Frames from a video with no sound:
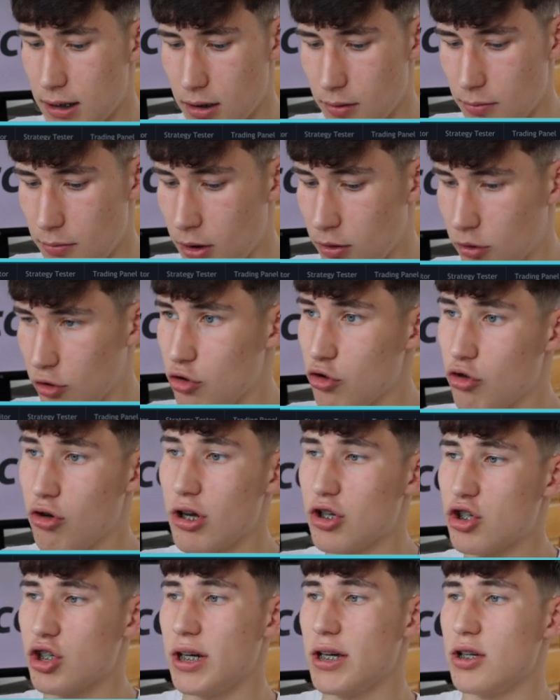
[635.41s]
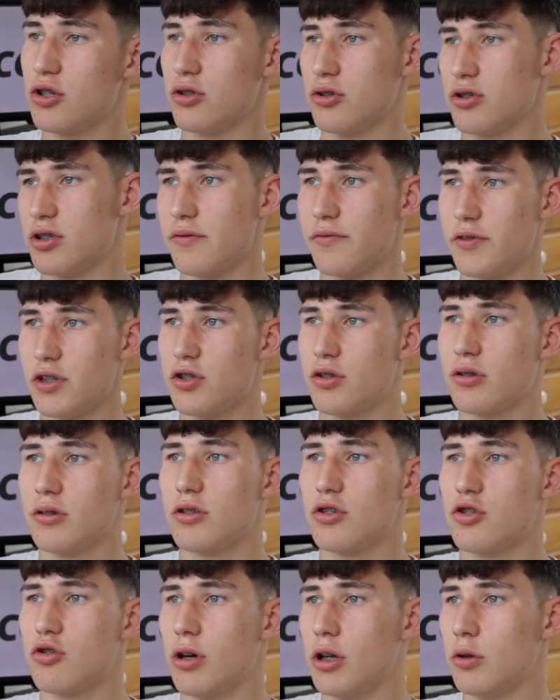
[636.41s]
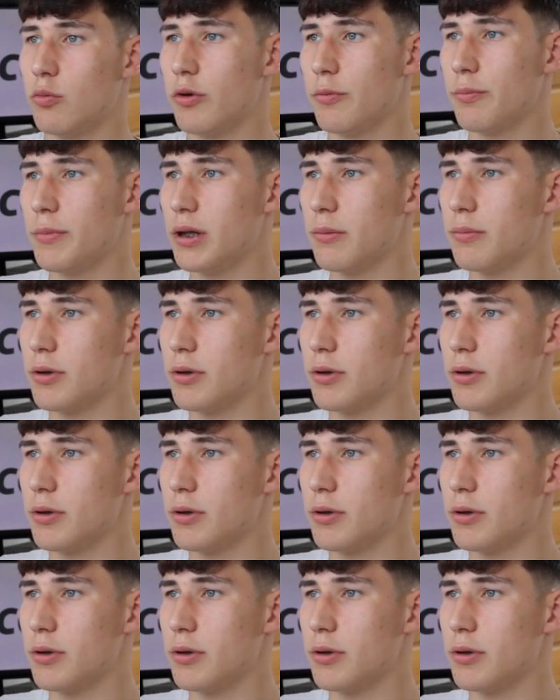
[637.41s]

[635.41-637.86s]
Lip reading: and congratulations if you took this trade with me,